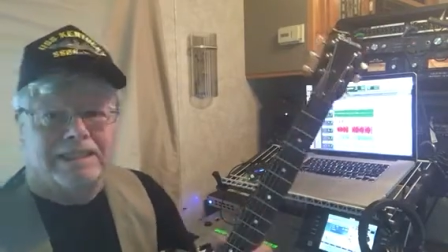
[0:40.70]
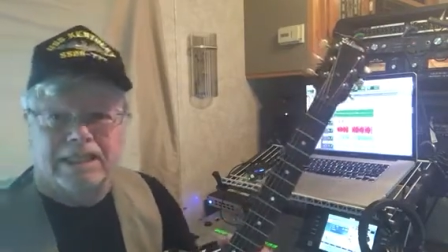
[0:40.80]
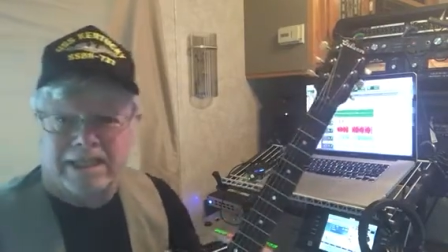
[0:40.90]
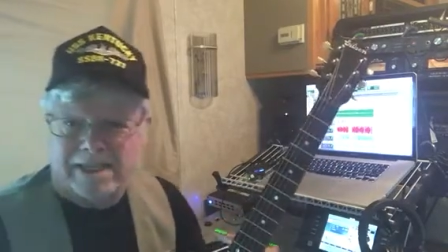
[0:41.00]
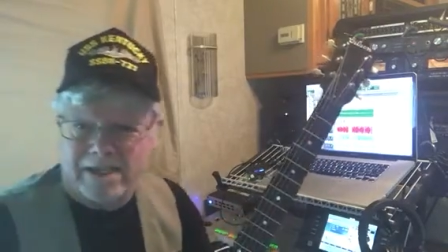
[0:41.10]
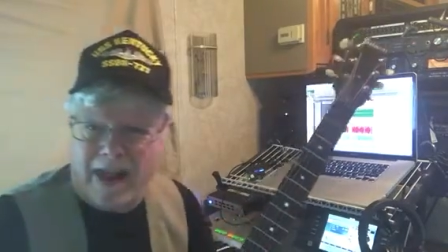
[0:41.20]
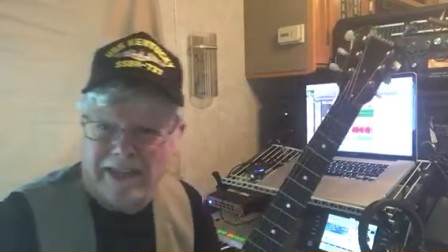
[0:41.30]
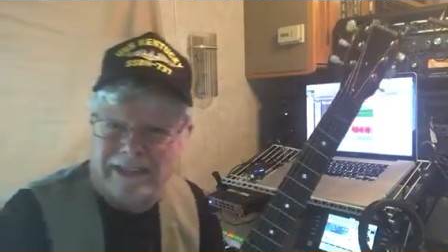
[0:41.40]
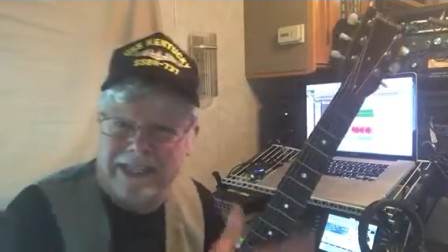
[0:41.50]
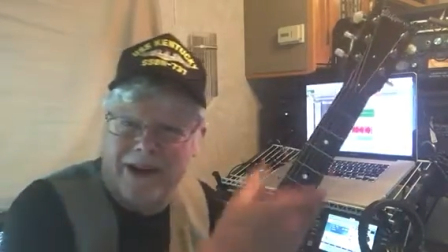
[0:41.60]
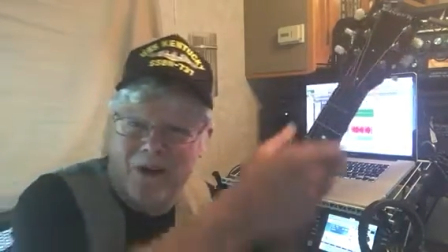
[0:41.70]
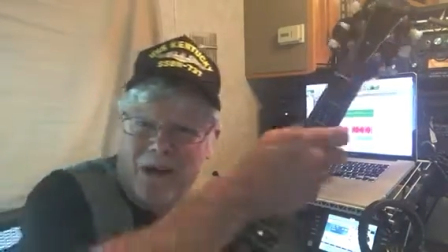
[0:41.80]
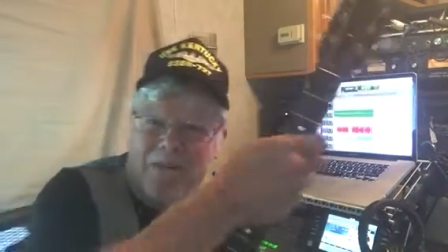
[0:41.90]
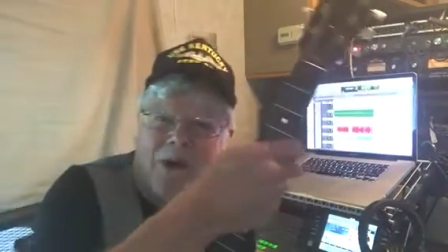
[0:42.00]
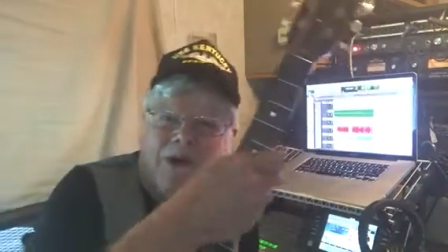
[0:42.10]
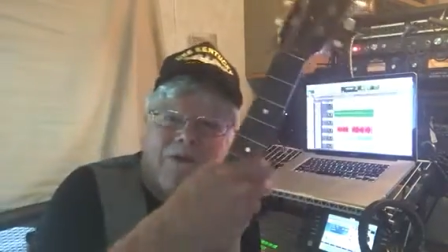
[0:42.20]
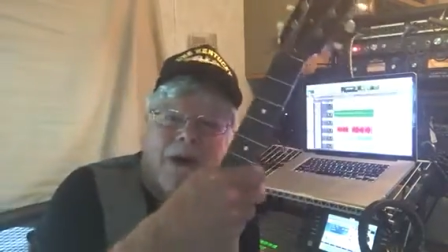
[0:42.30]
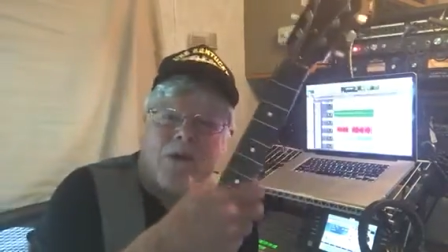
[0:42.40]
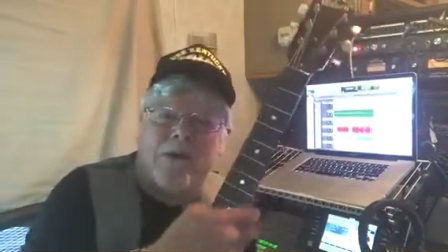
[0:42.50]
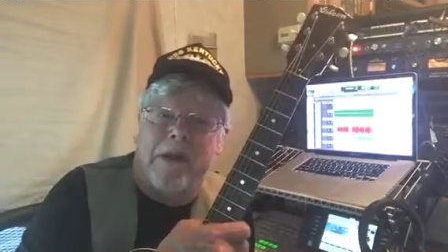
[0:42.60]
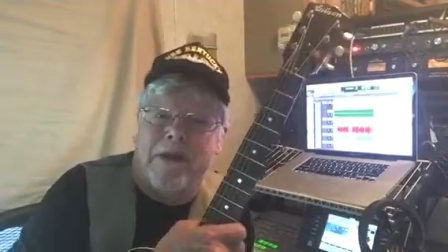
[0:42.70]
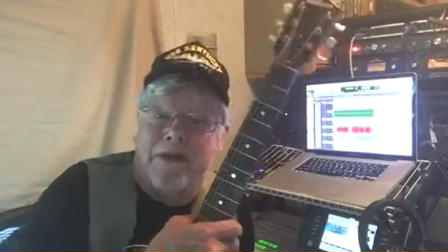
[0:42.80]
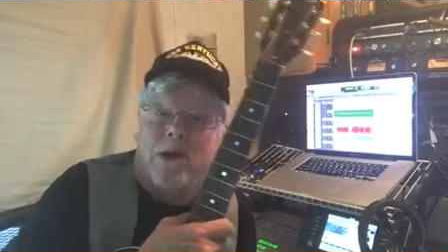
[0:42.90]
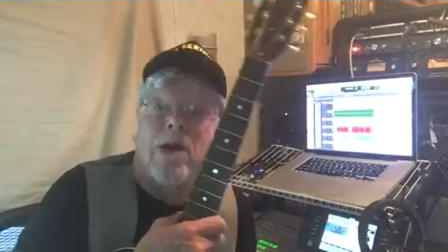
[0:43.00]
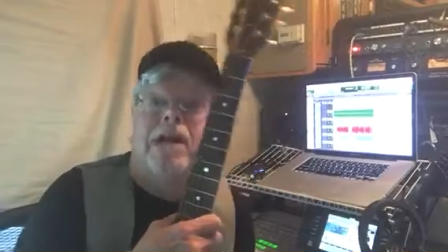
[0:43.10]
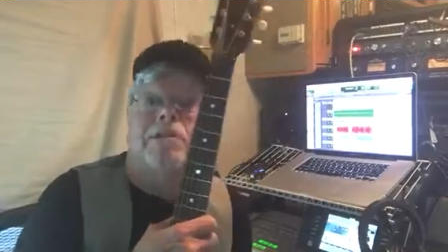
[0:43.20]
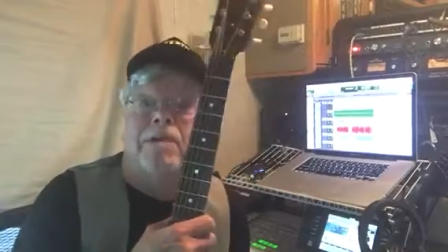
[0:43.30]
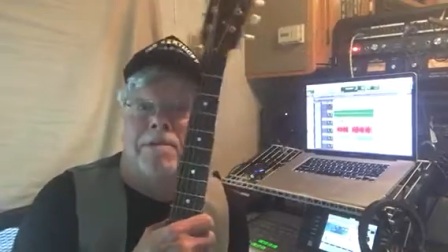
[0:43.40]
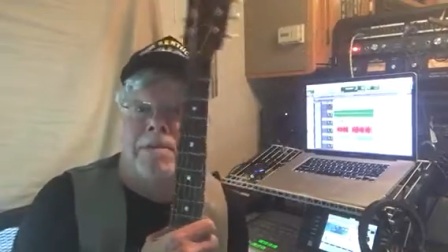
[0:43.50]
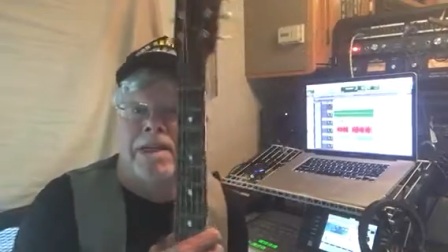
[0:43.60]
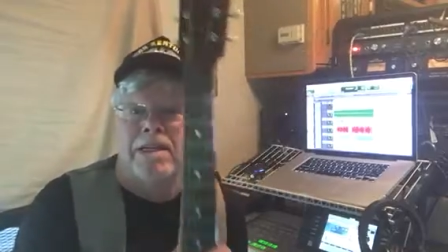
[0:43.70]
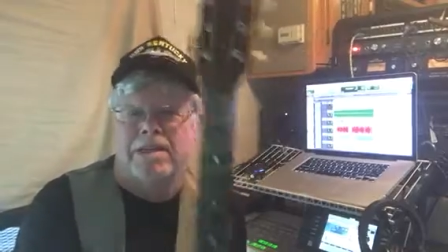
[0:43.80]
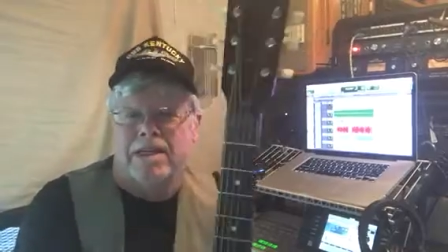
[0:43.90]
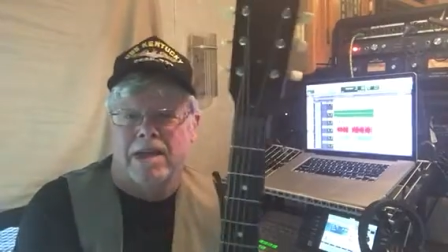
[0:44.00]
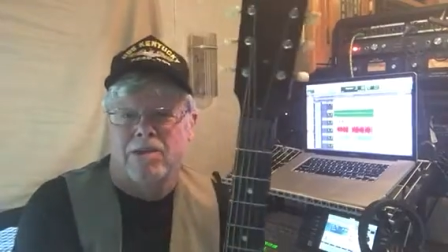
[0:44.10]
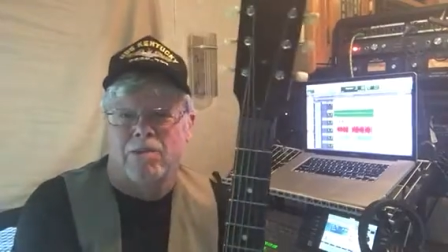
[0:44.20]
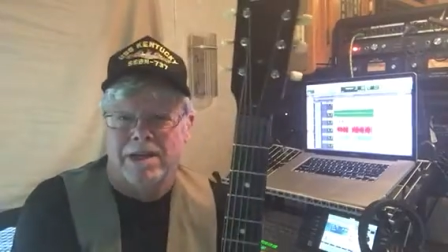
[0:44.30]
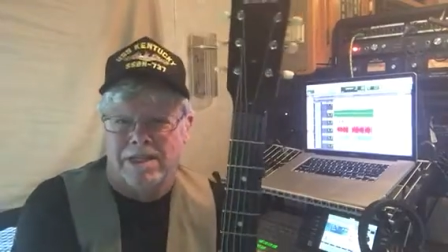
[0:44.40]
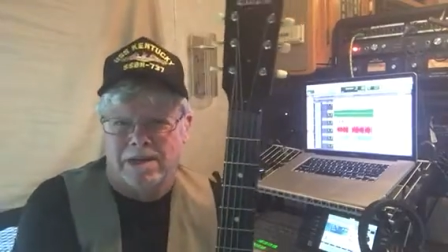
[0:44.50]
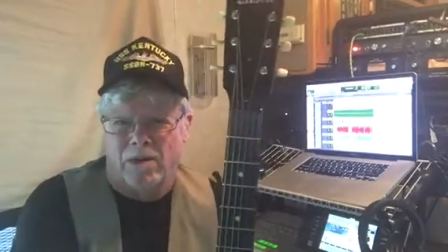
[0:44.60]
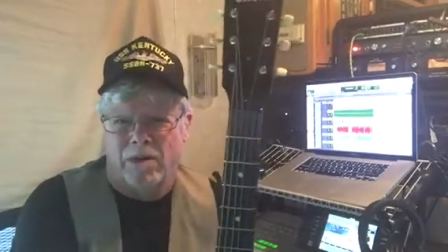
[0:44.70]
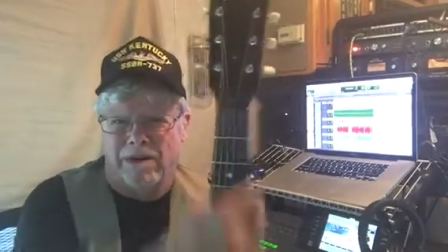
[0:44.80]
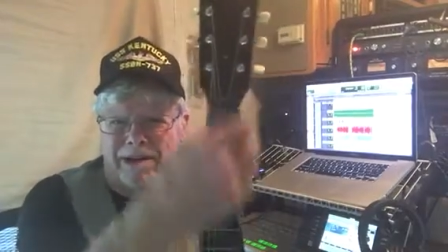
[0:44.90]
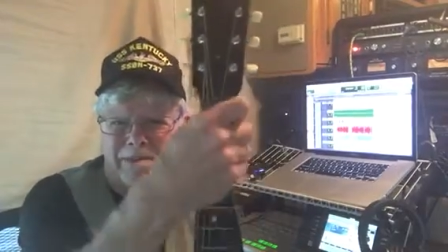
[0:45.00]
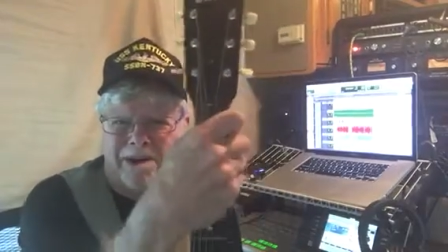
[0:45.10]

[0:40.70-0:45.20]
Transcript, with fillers: Yeah. Hello, I'm Bernie Faulkner. There has been many tale been told around that